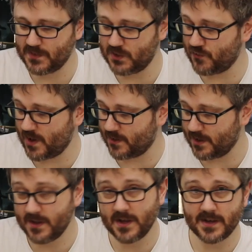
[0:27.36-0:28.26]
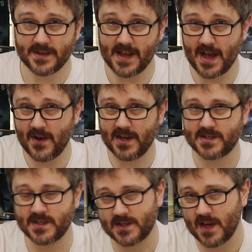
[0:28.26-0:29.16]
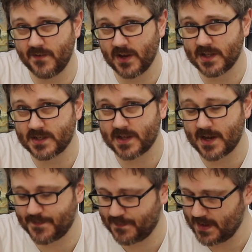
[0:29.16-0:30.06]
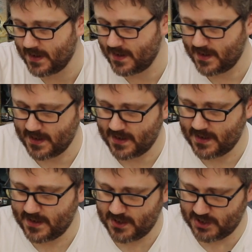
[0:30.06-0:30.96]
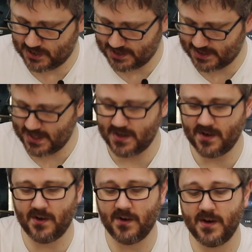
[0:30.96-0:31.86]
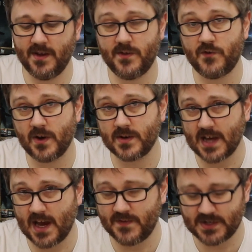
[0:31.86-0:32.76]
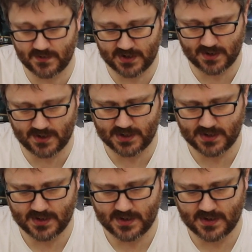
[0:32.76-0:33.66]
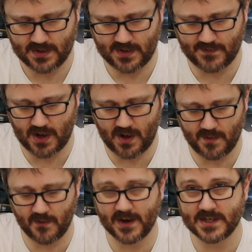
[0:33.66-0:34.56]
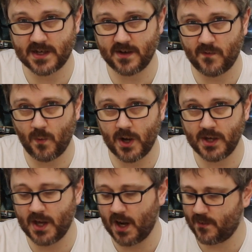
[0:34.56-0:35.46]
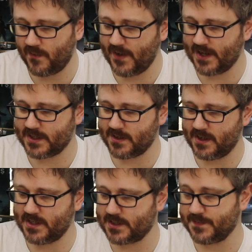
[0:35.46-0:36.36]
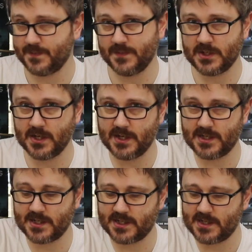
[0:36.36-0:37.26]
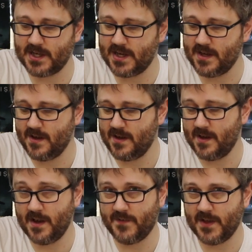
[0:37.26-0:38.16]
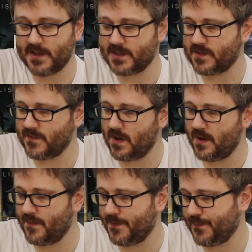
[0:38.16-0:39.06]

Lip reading: The Draugr now has to save against that. As you can see on the Draugr's adversary card, they have an armor rating of 1 yellow effect dice. So let's see if they can survive.